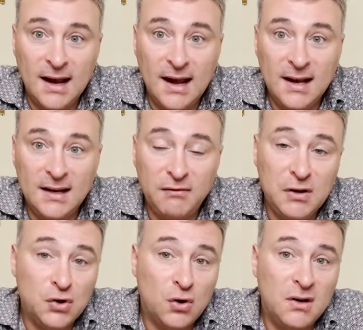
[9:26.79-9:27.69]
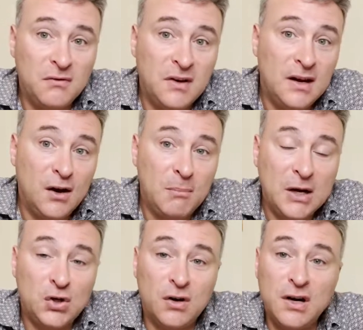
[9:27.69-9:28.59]
And if you enjoyed the video,
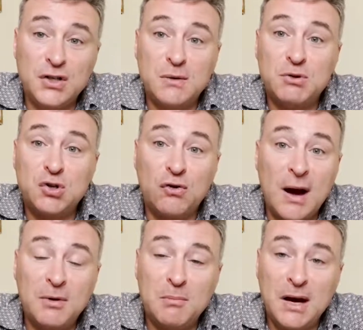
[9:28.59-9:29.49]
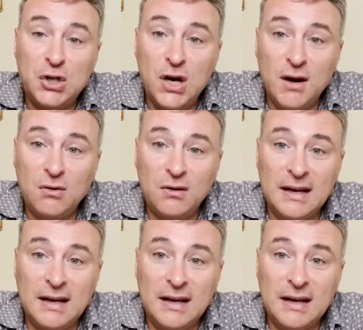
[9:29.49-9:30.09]
make sure you subscribe to my channel